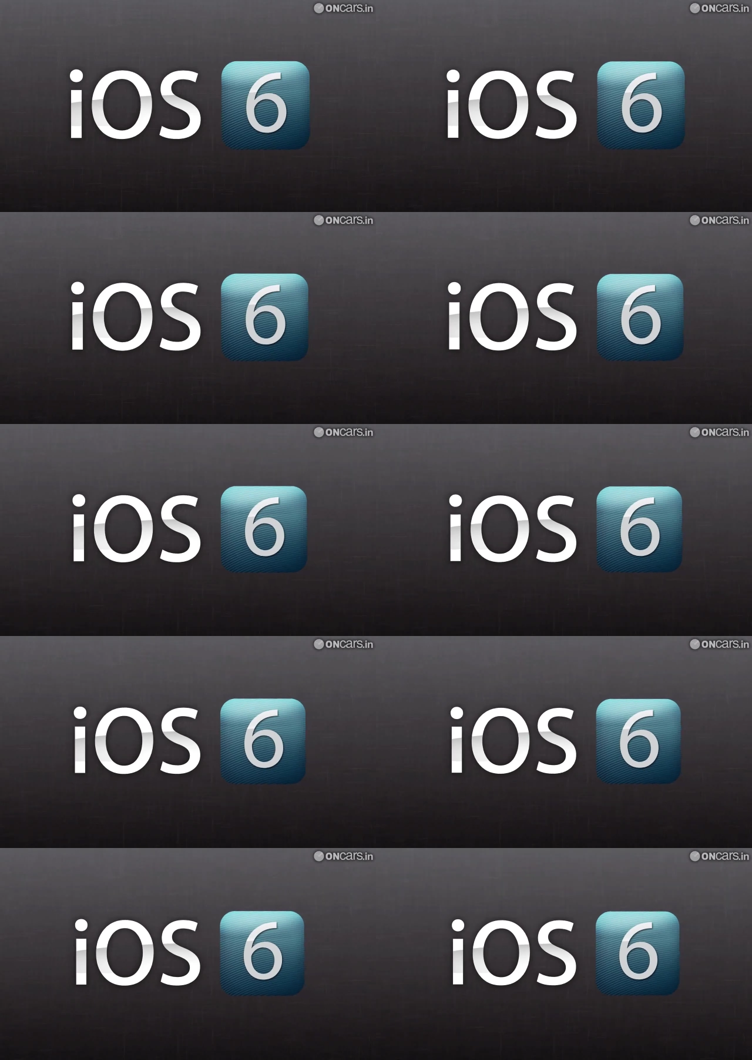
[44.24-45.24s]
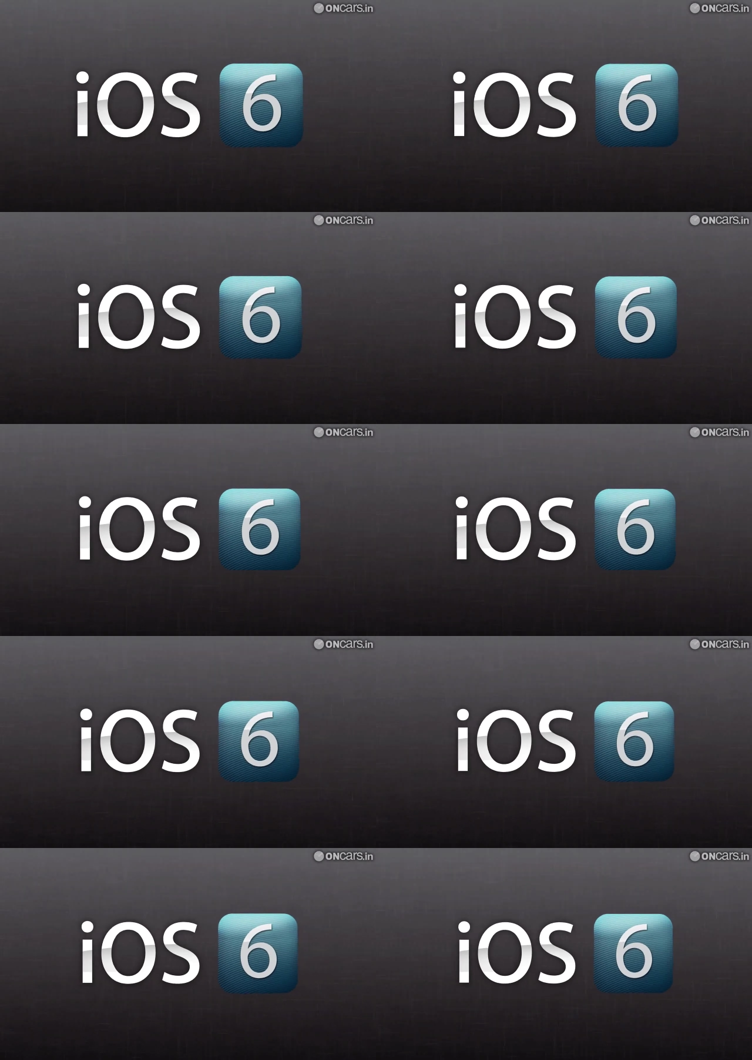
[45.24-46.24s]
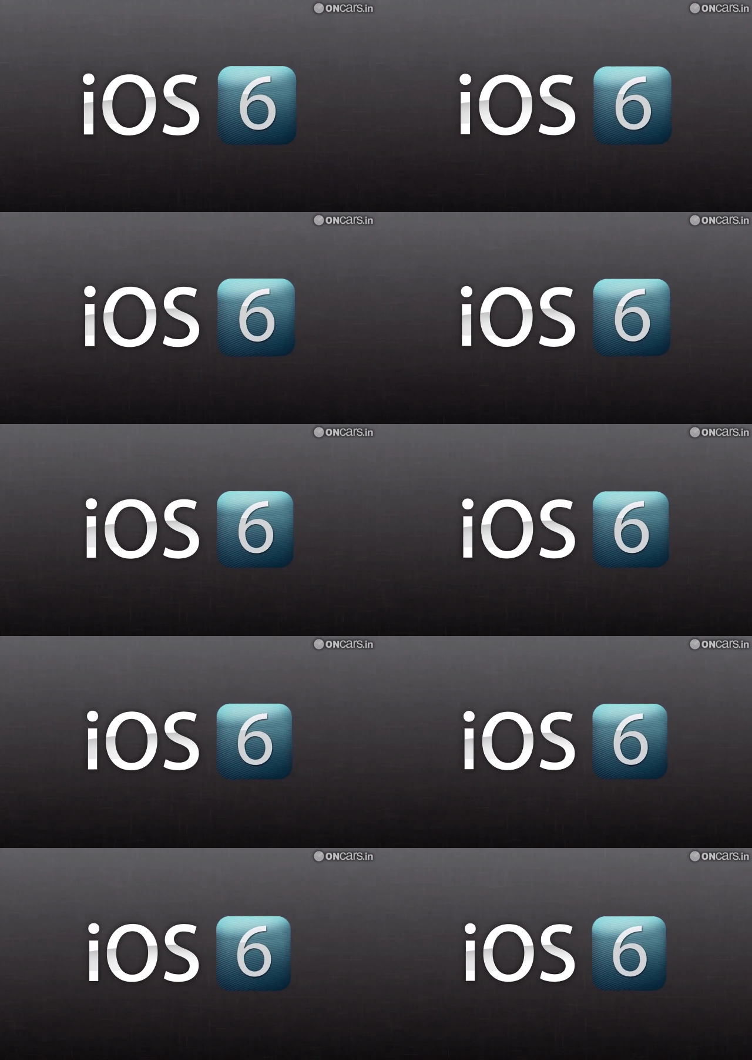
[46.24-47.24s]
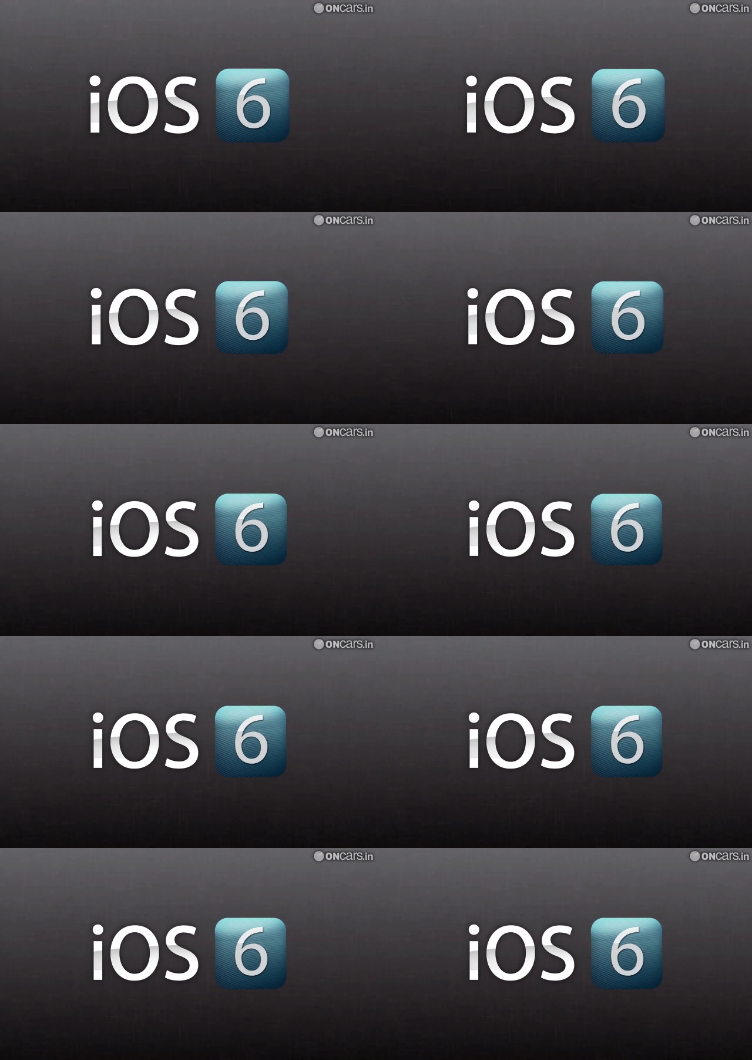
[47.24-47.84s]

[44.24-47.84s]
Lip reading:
[unreadable: no face in view]